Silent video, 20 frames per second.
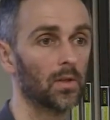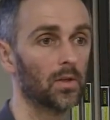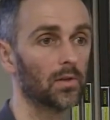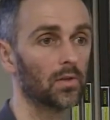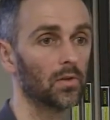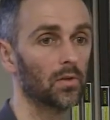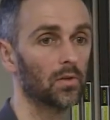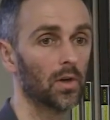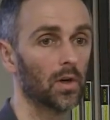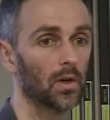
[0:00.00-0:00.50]

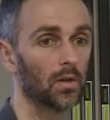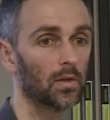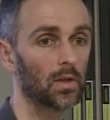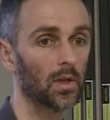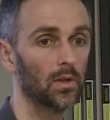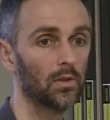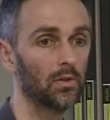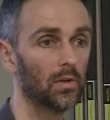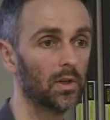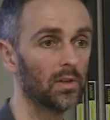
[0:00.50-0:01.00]
So
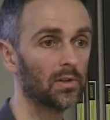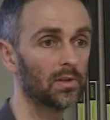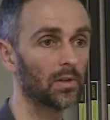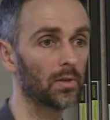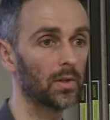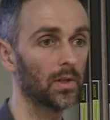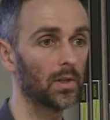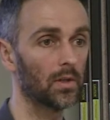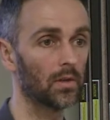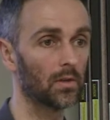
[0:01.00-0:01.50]
can you
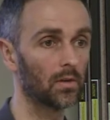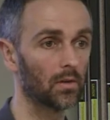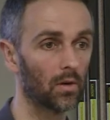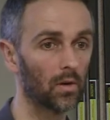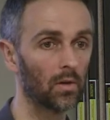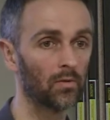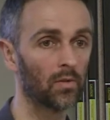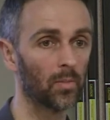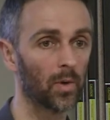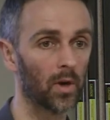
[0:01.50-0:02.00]
insulate
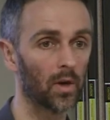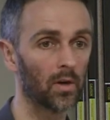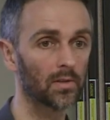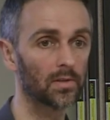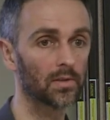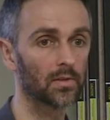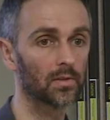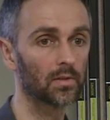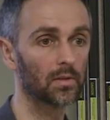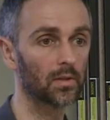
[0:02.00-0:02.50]
all of the
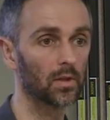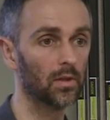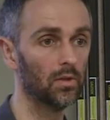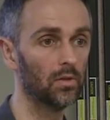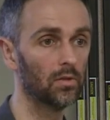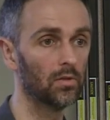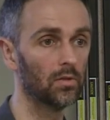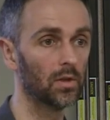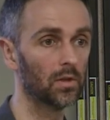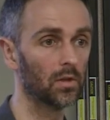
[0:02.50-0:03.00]
bars? Can
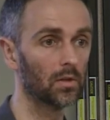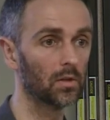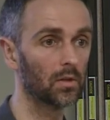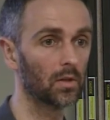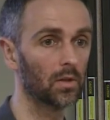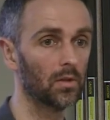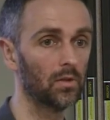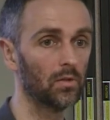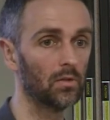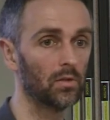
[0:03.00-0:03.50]
you
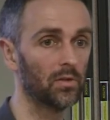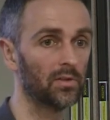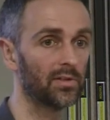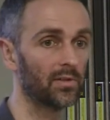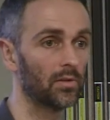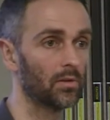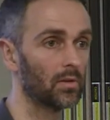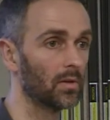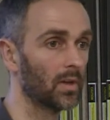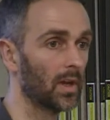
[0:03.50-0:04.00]

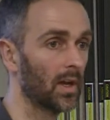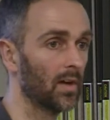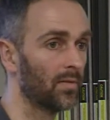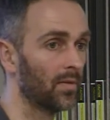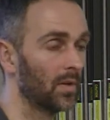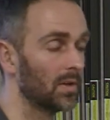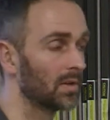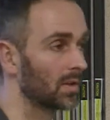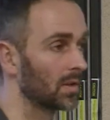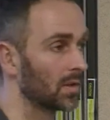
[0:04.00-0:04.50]
ensure that
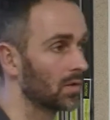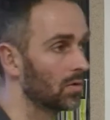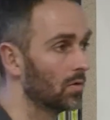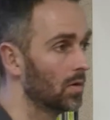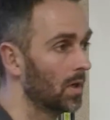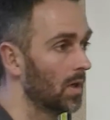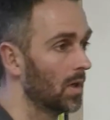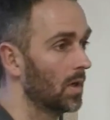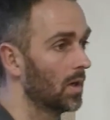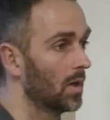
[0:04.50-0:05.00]
every single